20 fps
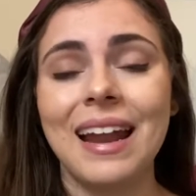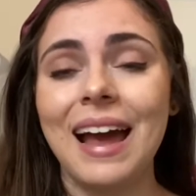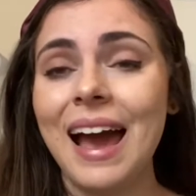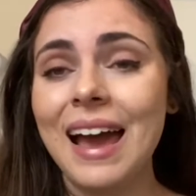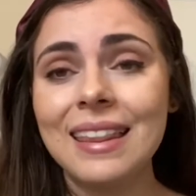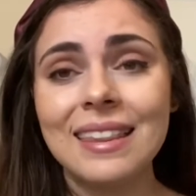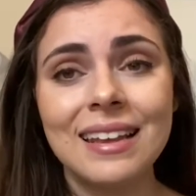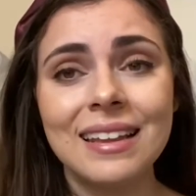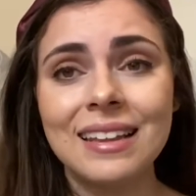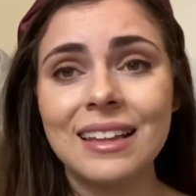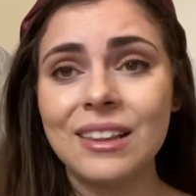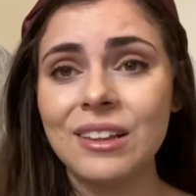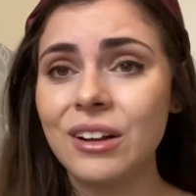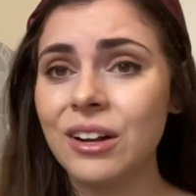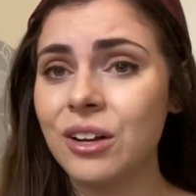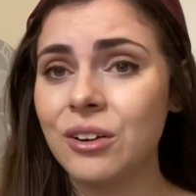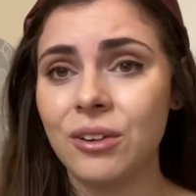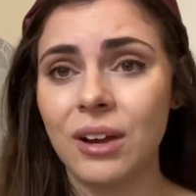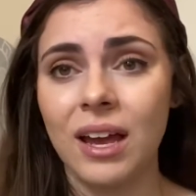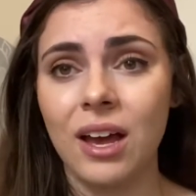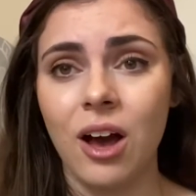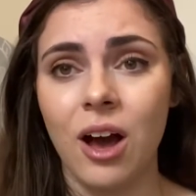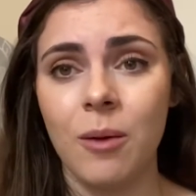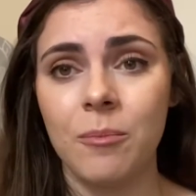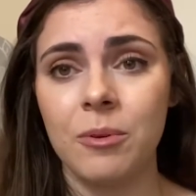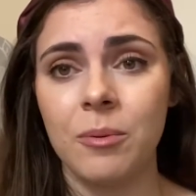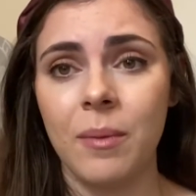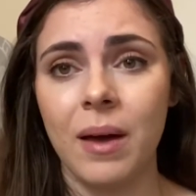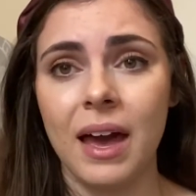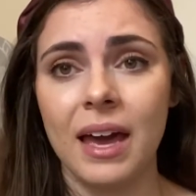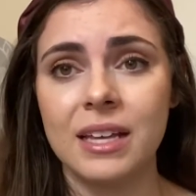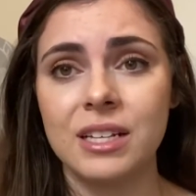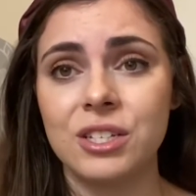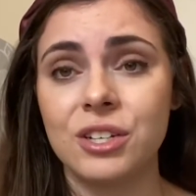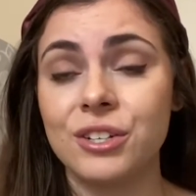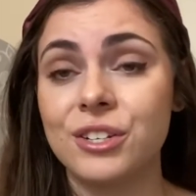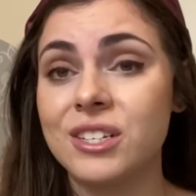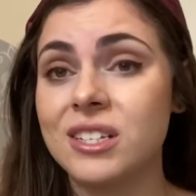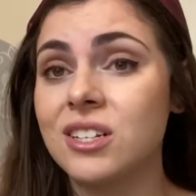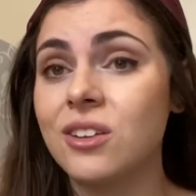I think that they're a great compromise.
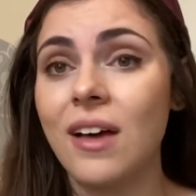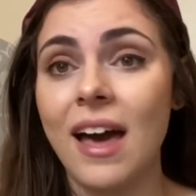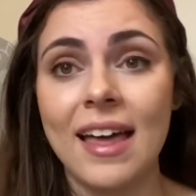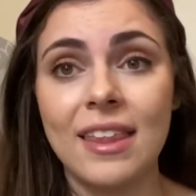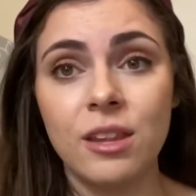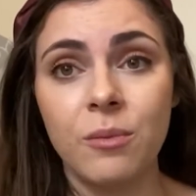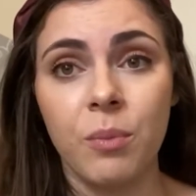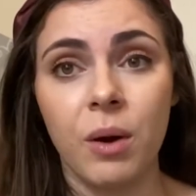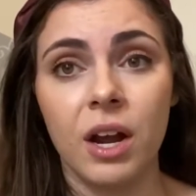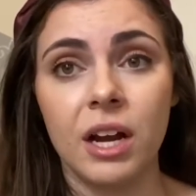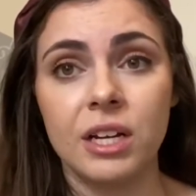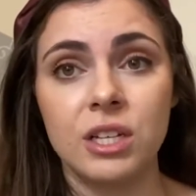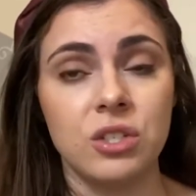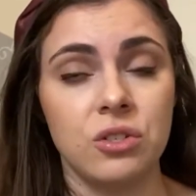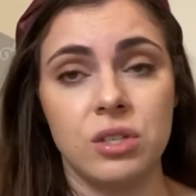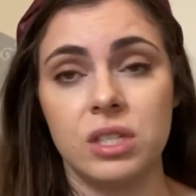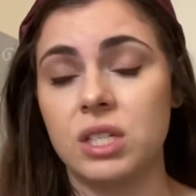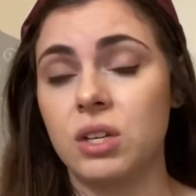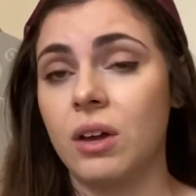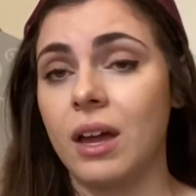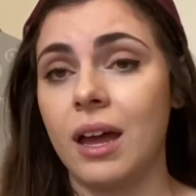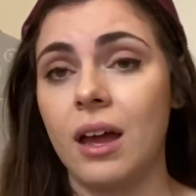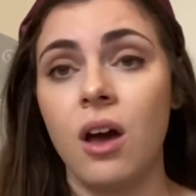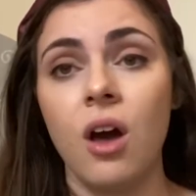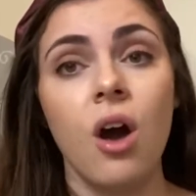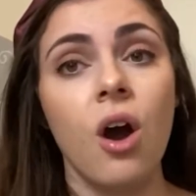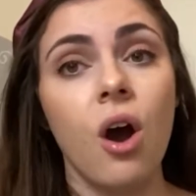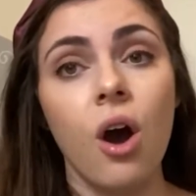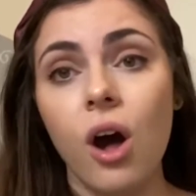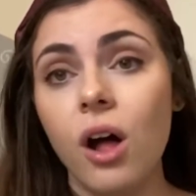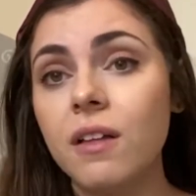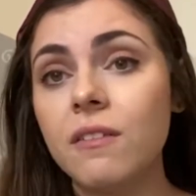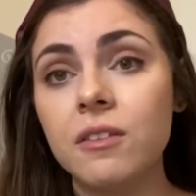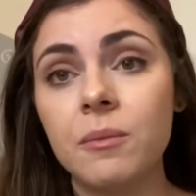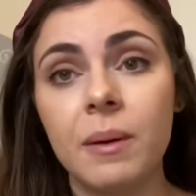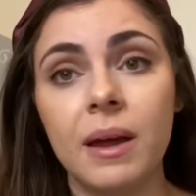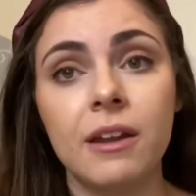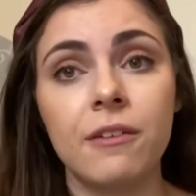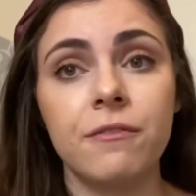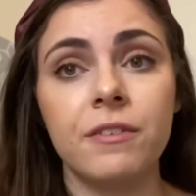You're still at the parks, you still get all the
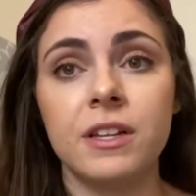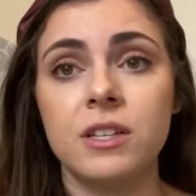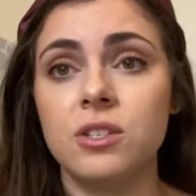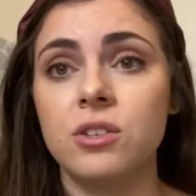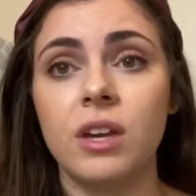benefits.